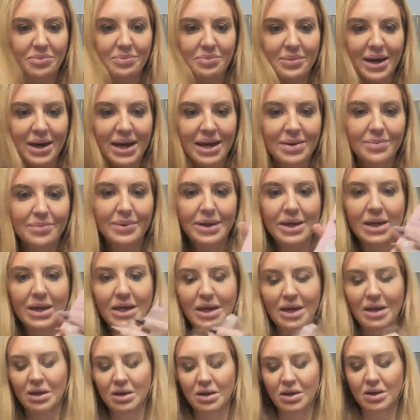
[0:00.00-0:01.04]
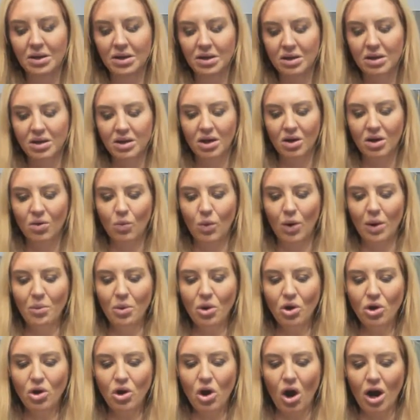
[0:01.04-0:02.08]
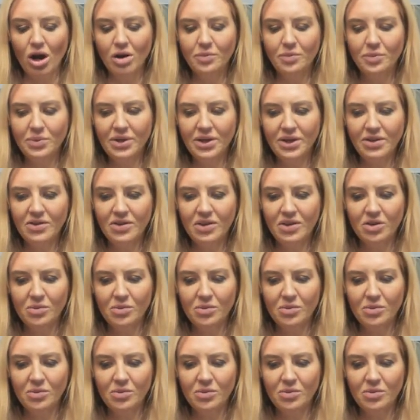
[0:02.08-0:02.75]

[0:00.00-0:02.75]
Maybe. One more card, please.